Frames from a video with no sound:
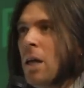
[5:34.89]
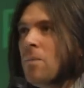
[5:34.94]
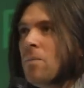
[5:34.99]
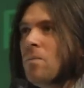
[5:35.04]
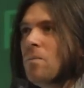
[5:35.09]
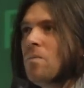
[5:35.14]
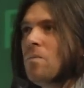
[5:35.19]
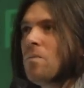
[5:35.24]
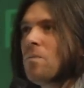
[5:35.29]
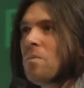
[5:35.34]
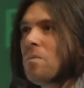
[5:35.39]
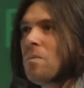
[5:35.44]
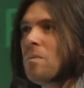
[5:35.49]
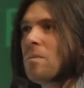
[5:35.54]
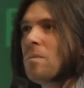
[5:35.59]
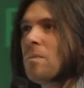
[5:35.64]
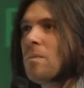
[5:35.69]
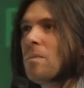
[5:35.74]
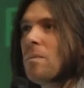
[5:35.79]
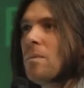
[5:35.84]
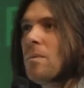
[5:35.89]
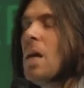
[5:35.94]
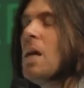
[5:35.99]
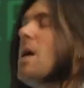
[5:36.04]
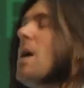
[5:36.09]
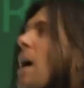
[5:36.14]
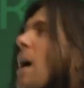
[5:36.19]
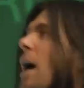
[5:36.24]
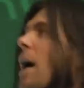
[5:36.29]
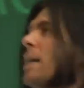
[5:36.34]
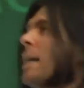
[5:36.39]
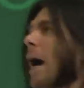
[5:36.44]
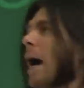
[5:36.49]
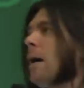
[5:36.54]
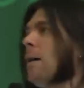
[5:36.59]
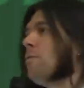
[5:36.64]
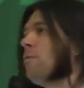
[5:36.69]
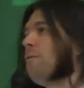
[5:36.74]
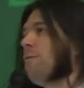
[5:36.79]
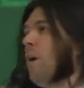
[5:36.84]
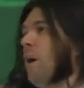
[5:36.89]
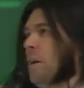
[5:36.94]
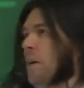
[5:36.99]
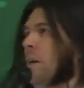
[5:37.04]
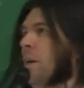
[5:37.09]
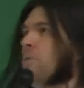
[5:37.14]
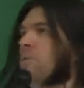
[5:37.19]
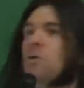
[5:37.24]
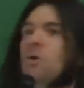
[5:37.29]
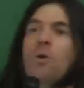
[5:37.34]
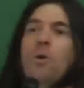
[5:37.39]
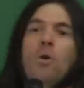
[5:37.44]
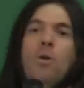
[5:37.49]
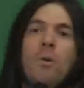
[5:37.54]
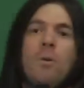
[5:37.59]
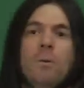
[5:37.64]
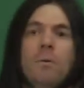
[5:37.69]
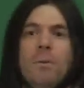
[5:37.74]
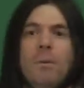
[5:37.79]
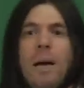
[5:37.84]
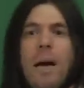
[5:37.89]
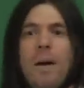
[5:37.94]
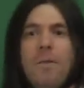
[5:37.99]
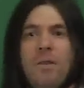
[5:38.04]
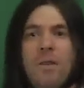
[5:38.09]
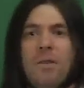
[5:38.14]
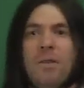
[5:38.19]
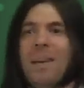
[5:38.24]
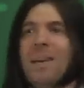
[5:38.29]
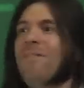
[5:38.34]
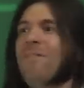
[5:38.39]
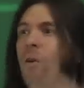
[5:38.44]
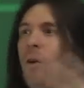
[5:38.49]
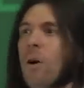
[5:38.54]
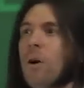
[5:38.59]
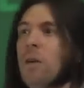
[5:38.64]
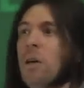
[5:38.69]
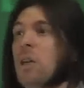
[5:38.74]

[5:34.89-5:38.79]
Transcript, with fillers: And I'll fucking do everything for